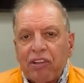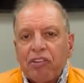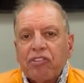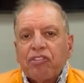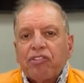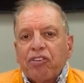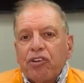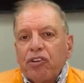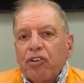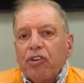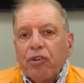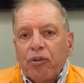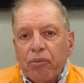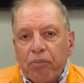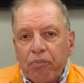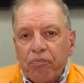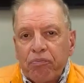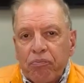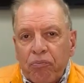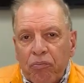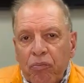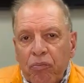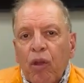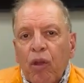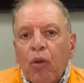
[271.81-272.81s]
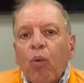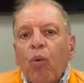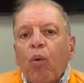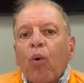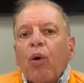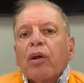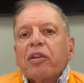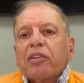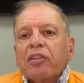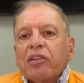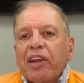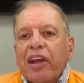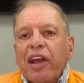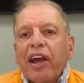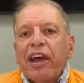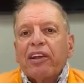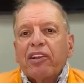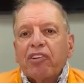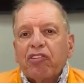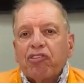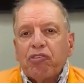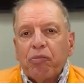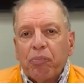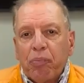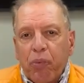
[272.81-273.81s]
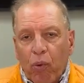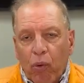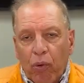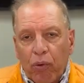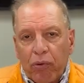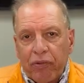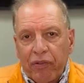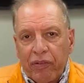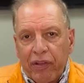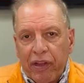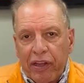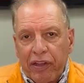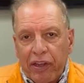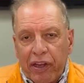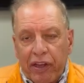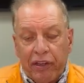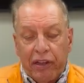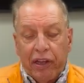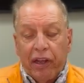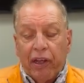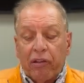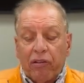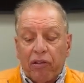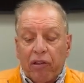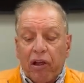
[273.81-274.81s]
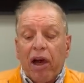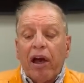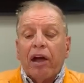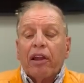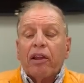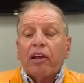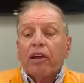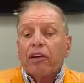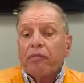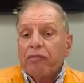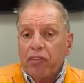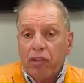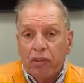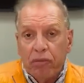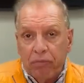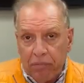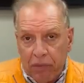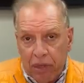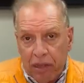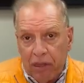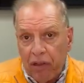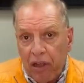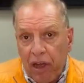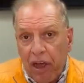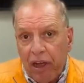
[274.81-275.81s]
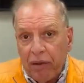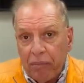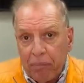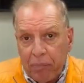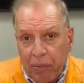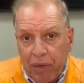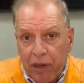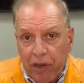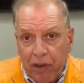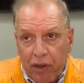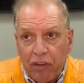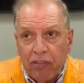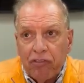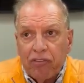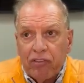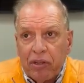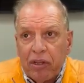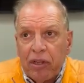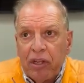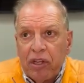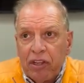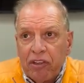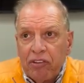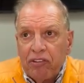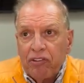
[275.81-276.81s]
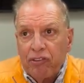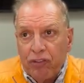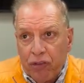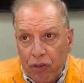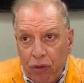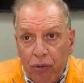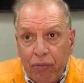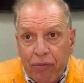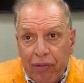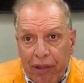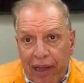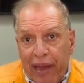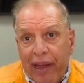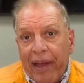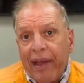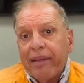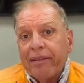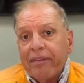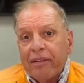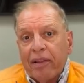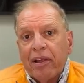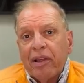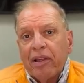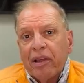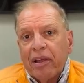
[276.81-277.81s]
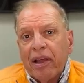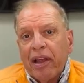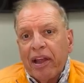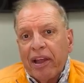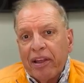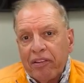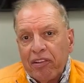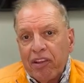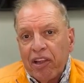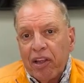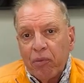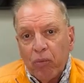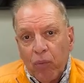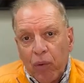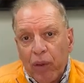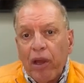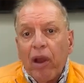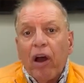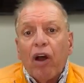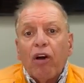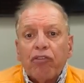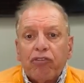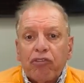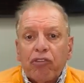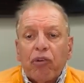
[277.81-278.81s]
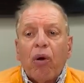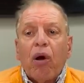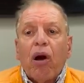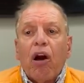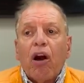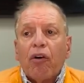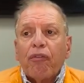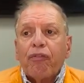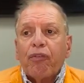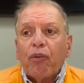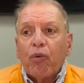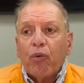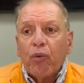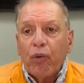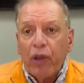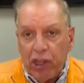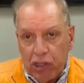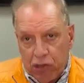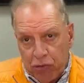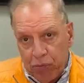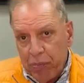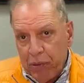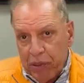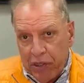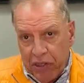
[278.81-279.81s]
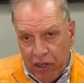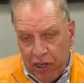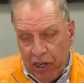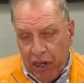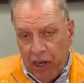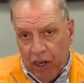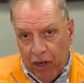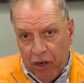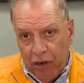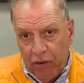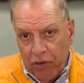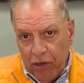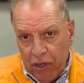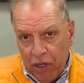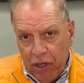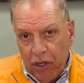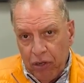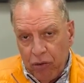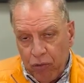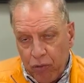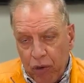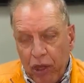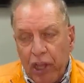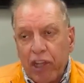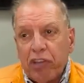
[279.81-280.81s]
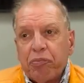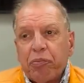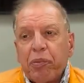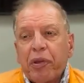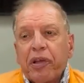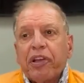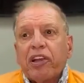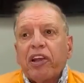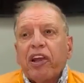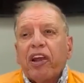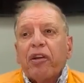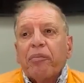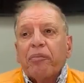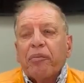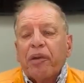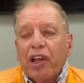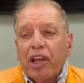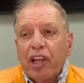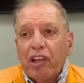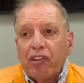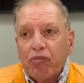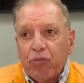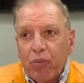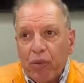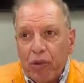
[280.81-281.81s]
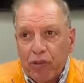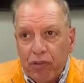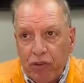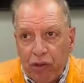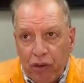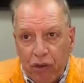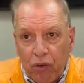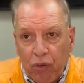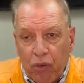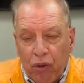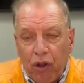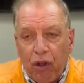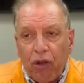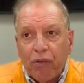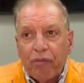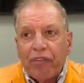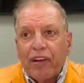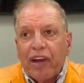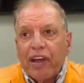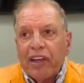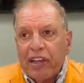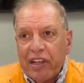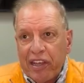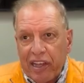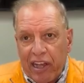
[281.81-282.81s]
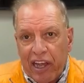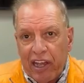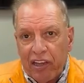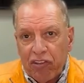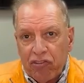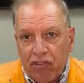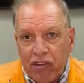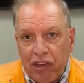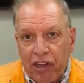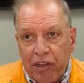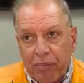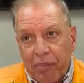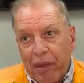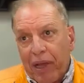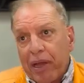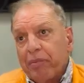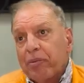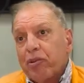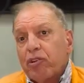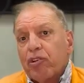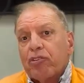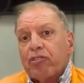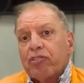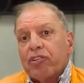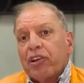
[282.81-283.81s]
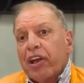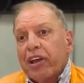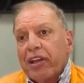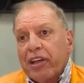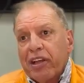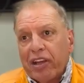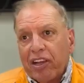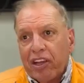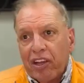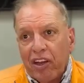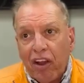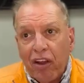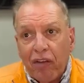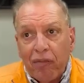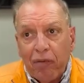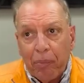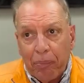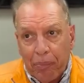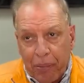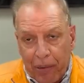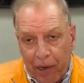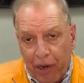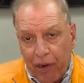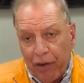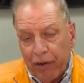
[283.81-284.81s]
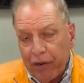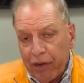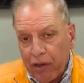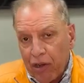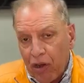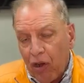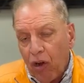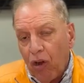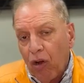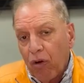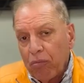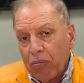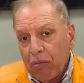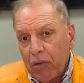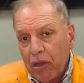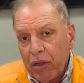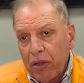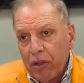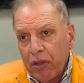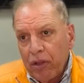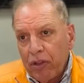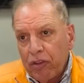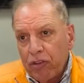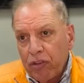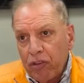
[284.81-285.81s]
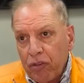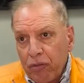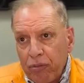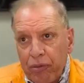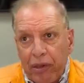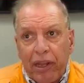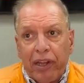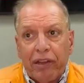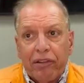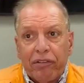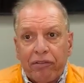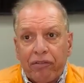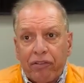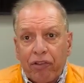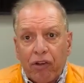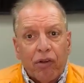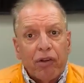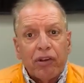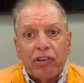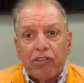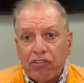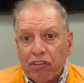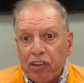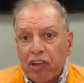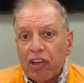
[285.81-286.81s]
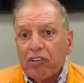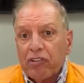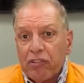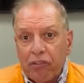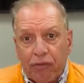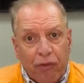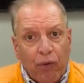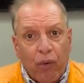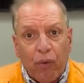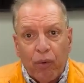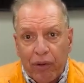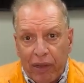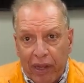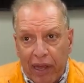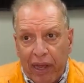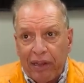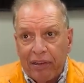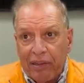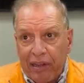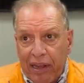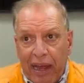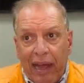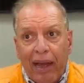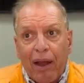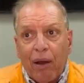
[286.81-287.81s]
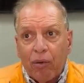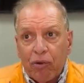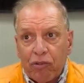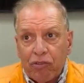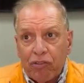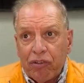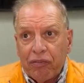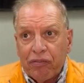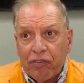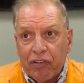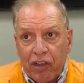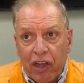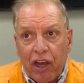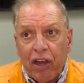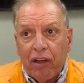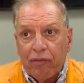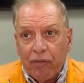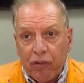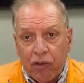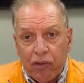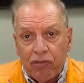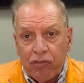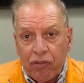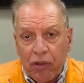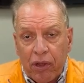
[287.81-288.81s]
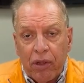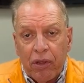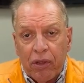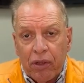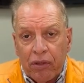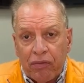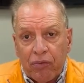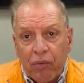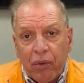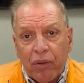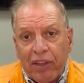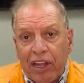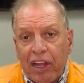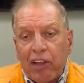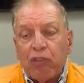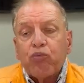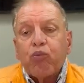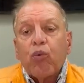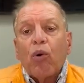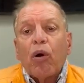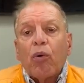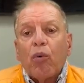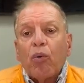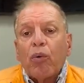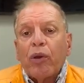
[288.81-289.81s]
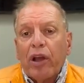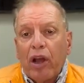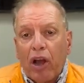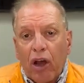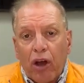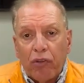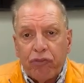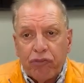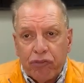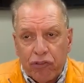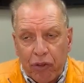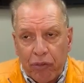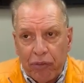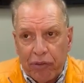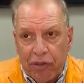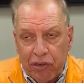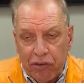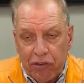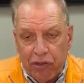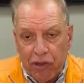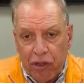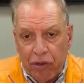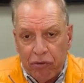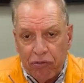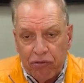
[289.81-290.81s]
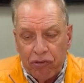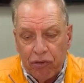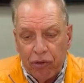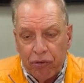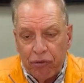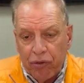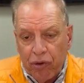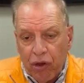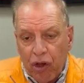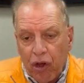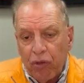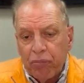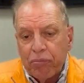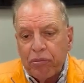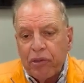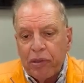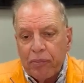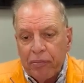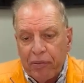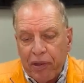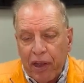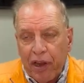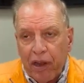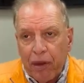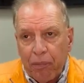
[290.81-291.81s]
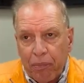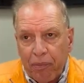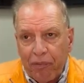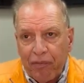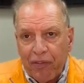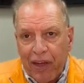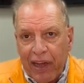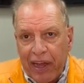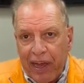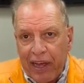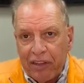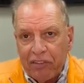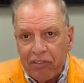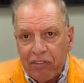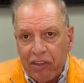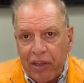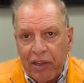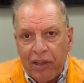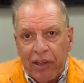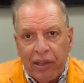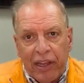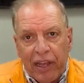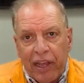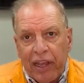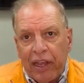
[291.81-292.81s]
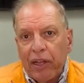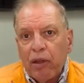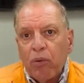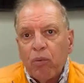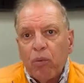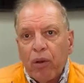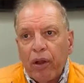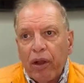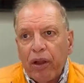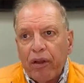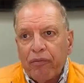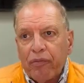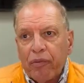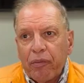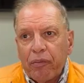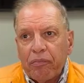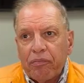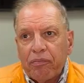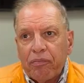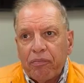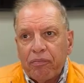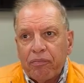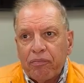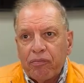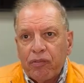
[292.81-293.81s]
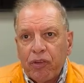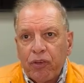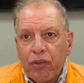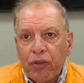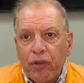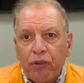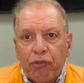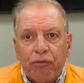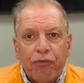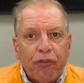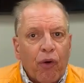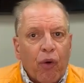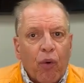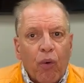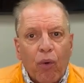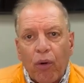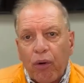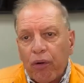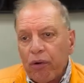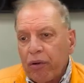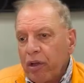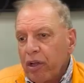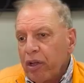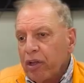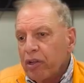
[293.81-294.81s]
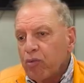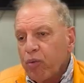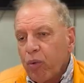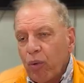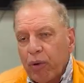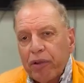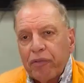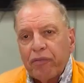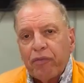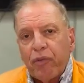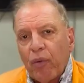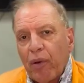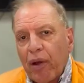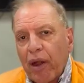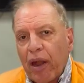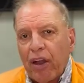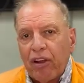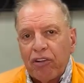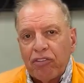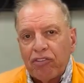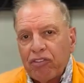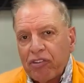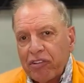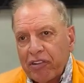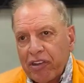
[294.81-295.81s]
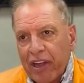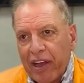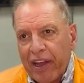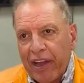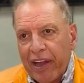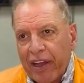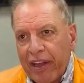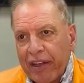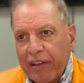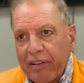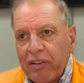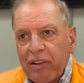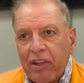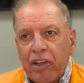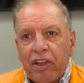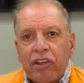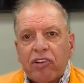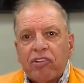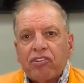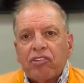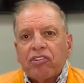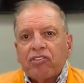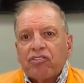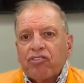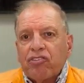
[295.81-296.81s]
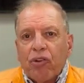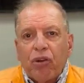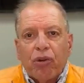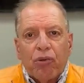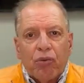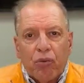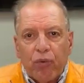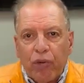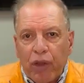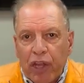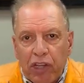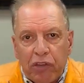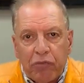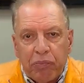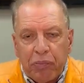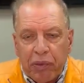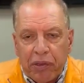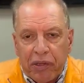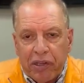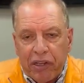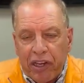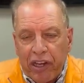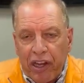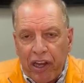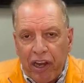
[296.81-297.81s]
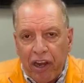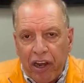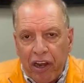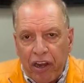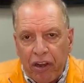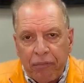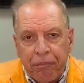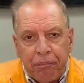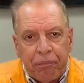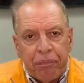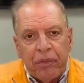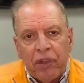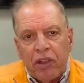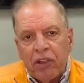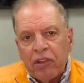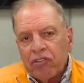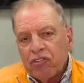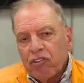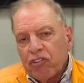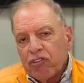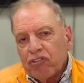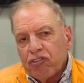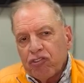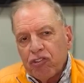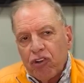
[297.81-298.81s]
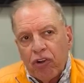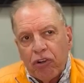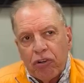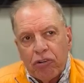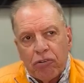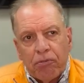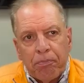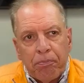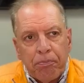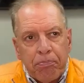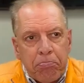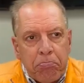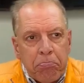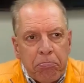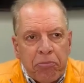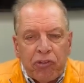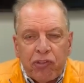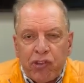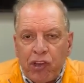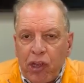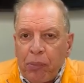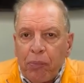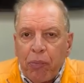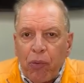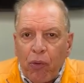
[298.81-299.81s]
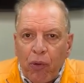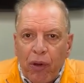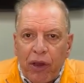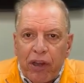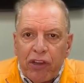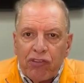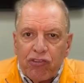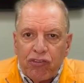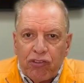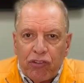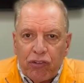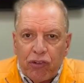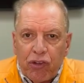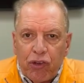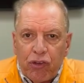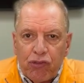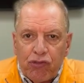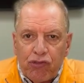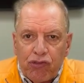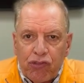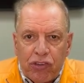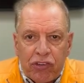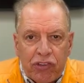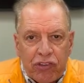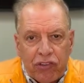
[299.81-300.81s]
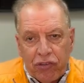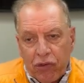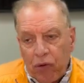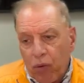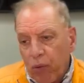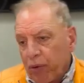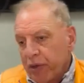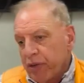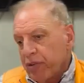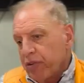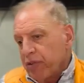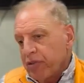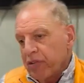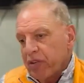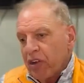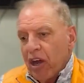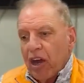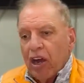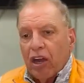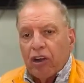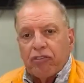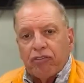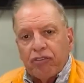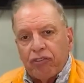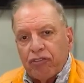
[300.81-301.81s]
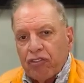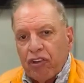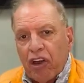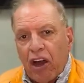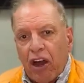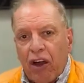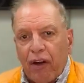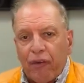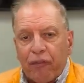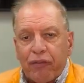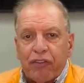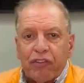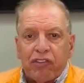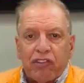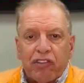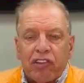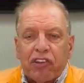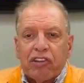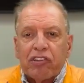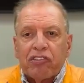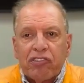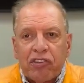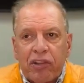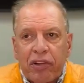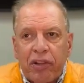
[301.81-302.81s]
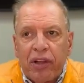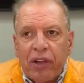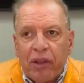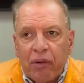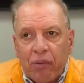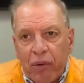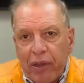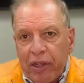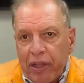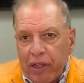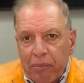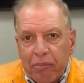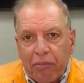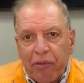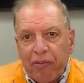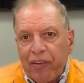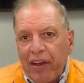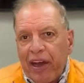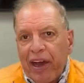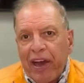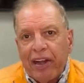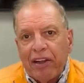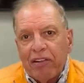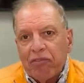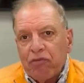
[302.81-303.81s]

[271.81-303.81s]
2, what kind of support do they need? Now, a lot of parents do that. And then we also offer respite care. Respite care means when you're going on vacation and maybe you're taking care of a parent at home, you need 36 or 48 hours of coverage. Well, that's what we also can do. So your home team care provides anywhere from 2, 4, 24 hours a day to certain respite care, to certain temporary solutions, going to doctor's offices. We can provide a